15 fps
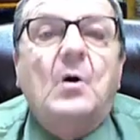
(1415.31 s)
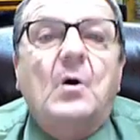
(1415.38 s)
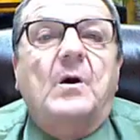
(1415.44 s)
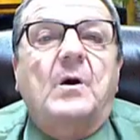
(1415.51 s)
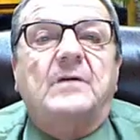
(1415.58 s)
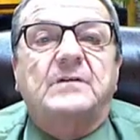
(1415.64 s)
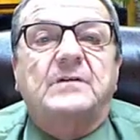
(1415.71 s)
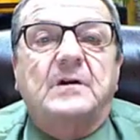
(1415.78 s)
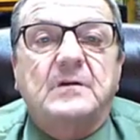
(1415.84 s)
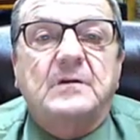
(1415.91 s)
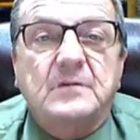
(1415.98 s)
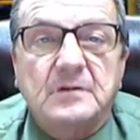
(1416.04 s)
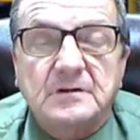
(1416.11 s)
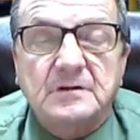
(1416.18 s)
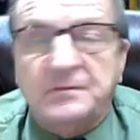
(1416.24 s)
or I have another
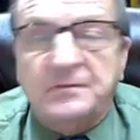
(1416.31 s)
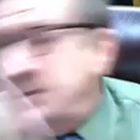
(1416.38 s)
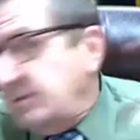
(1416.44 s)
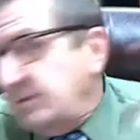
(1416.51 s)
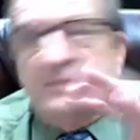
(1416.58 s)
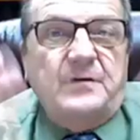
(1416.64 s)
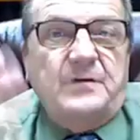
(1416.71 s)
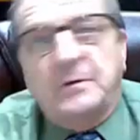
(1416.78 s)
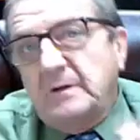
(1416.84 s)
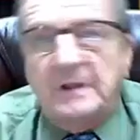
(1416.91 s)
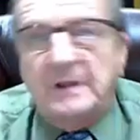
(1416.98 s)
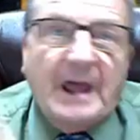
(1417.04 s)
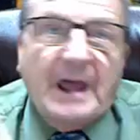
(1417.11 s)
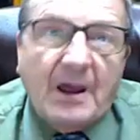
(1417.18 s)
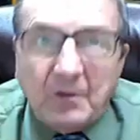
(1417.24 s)
individual that's very
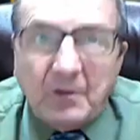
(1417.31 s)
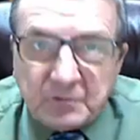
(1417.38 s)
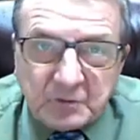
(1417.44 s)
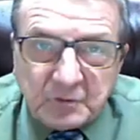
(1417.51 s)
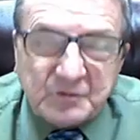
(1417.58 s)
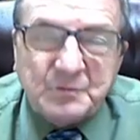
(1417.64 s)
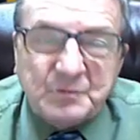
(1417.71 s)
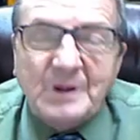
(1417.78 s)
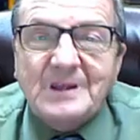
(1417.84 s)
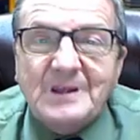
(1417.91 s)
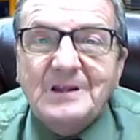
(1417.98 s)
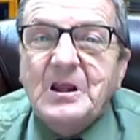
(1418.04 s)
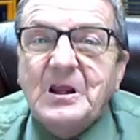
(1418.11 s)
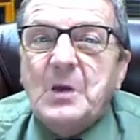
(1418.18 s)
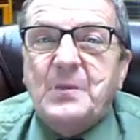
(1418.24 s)
loud or speaking,
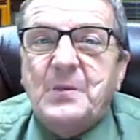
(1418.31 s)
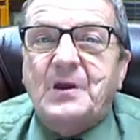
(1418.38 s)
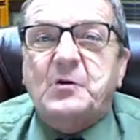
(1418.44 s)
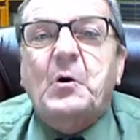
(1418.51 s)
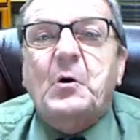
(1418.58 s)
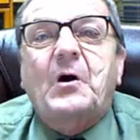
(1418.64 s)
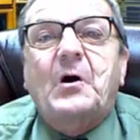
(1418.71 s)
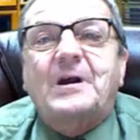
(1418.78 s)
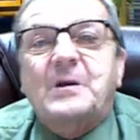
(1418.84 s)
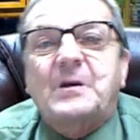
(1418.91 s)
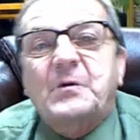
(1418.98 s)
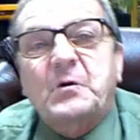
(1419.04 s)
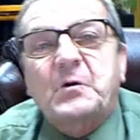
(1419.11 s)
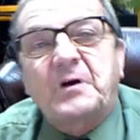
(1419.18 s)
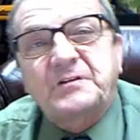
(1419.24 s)
may come
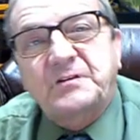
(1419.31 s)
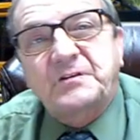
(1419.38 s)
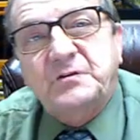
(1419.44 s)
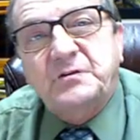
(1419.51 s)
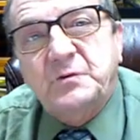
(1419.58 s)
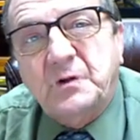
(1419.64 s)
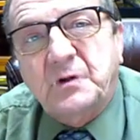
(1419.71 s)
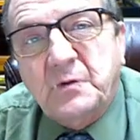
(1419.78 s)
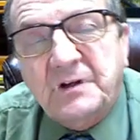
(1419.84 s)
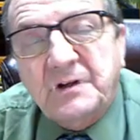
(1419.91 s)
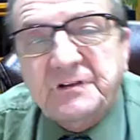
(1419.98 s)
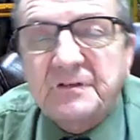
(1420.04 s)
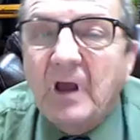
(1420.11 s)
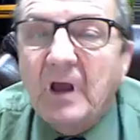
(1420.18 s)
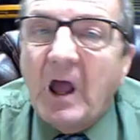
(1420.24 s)
across as too
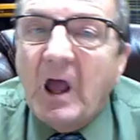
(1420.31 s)
aggressive.